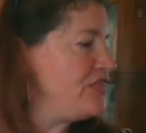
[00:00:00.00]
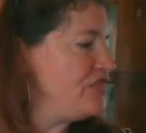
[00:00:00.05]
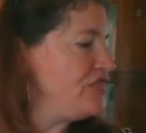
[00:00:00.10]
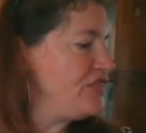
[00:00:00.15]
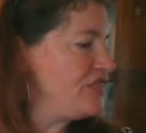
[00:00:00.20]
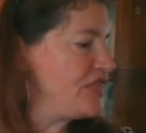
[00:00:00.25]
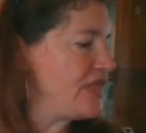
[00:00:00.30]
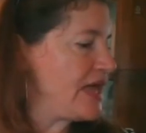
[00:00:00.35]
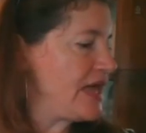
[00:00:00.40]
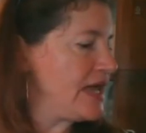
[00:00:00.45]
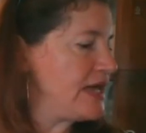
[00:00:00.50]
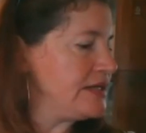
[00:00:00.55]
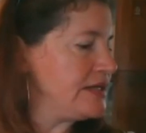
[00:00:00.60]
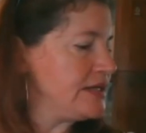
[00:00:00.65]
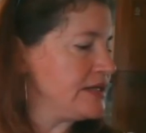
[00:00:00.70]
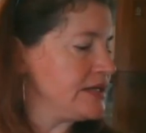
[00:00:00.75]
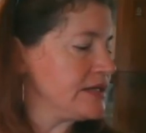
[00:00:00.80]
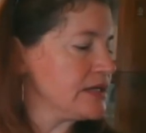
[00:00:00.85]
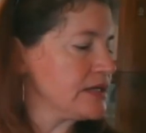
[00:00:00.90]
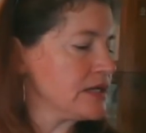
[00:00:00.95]
and
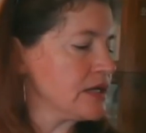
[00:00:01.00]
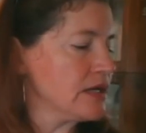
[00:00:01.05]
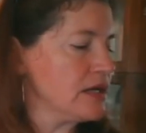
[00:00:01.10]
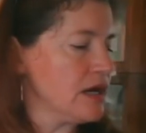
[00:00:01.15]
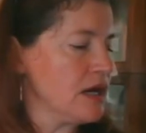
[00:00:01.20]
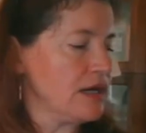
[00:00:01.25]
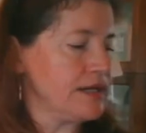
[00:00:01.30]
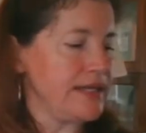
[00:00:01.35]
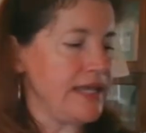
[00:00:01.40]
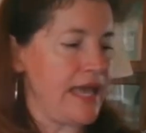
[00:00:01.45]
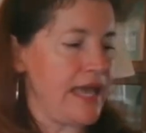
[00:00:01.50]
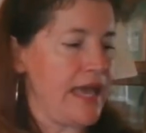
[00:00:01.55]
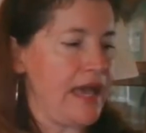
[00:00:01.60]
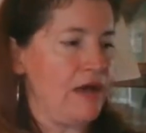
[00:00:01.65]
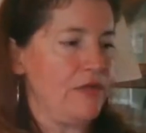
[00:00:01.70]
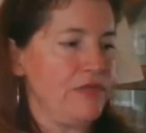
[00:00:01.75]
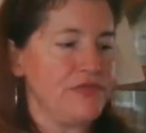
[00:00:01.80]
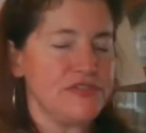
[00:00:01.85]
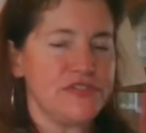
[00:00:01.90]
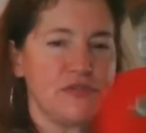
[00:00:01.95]
then cut
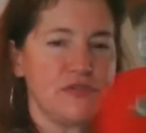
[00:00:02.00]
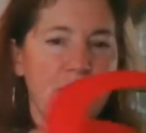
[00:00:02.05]
out the